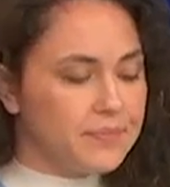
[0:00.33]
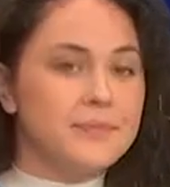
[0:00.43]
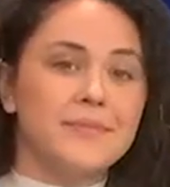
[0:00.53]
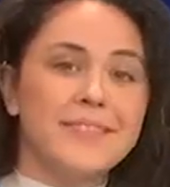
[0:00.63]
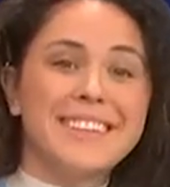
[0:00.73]

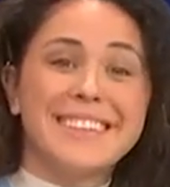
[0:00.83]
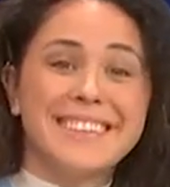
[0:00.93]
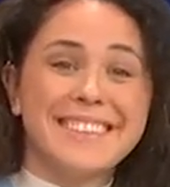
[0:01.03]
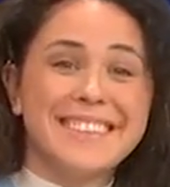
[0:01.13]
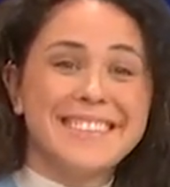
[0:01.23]

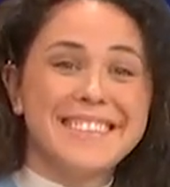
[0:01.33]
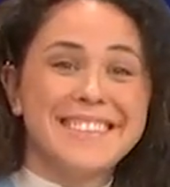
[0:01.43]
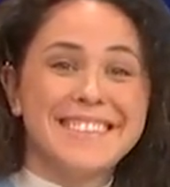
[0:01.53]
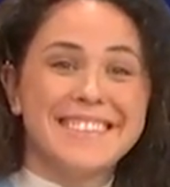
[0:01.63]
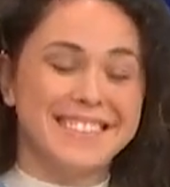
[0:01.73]

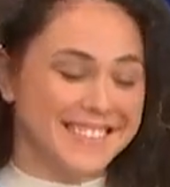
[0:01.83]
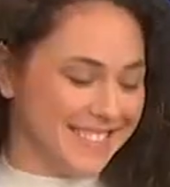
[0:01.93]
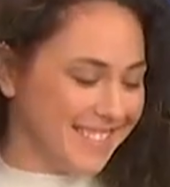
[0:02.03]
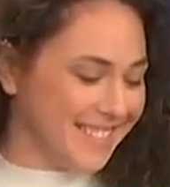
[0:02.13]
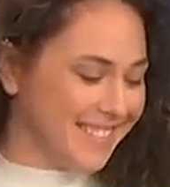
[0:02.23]

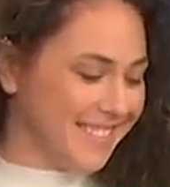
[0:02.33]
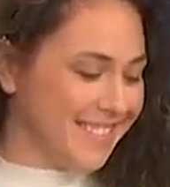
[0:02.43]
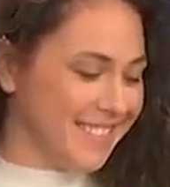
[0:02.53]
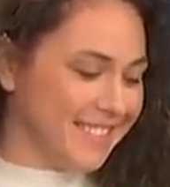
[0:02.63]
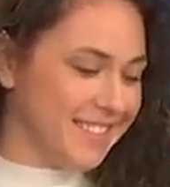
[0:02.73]

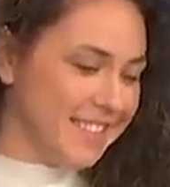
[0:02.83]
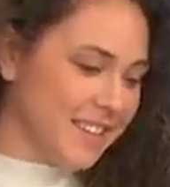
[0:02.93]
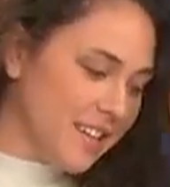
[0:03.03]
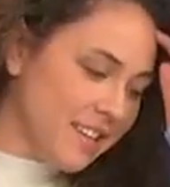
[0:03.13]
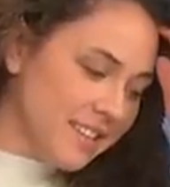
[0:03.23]

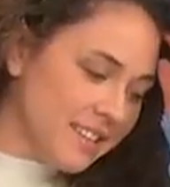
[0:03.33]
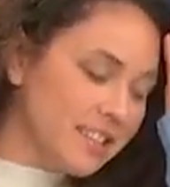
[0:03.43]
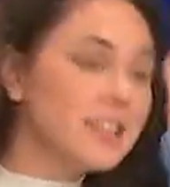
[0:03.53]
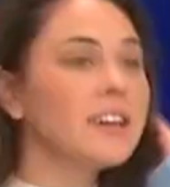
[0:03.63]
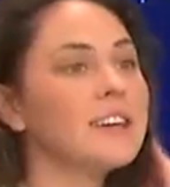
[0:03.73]

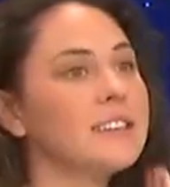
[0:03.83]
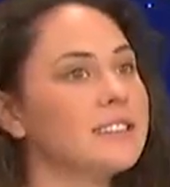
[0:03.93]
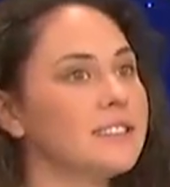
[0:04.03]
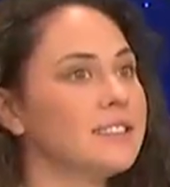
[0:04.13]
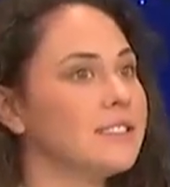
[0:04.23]

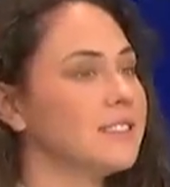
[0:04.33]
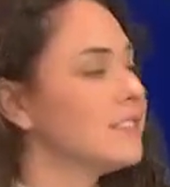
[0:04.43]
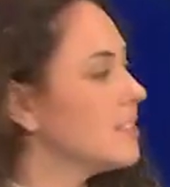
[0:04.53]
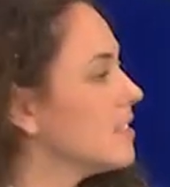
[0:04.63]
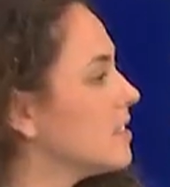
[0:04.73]

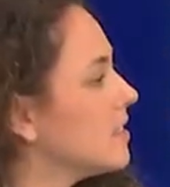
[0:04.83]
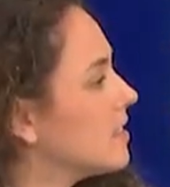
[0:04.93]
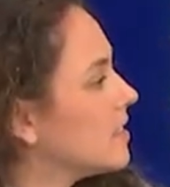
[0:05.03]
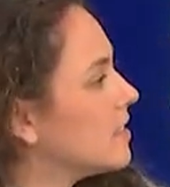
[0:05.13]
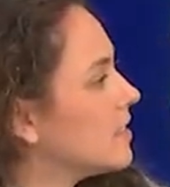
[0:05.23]

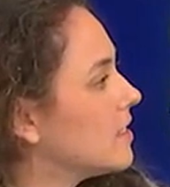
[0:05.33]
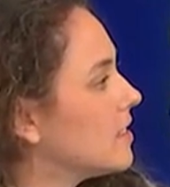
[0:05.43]
[no speech]